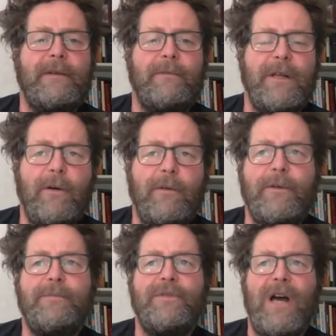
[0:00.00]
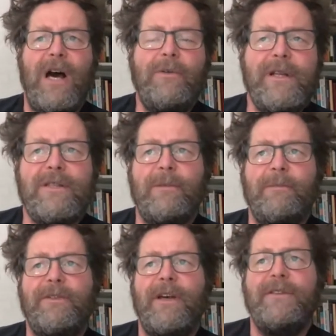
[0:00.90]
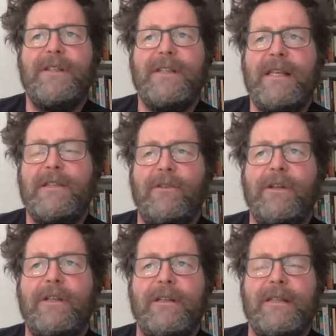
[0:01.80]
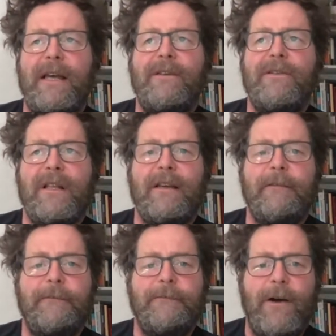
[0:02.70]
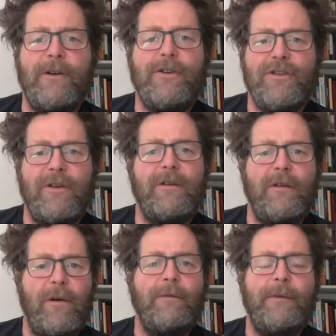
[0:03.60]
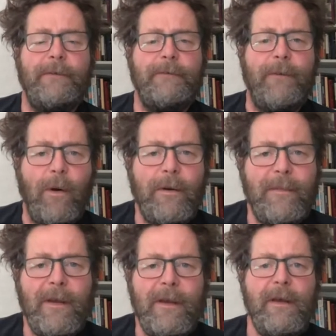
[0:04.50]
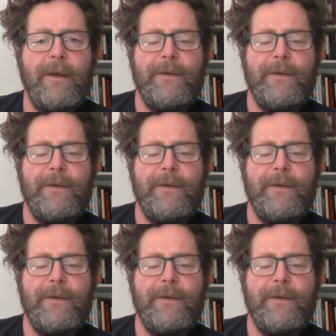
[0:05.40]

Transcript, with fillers: like we know from Brown and some of the other historical designers, like function over form,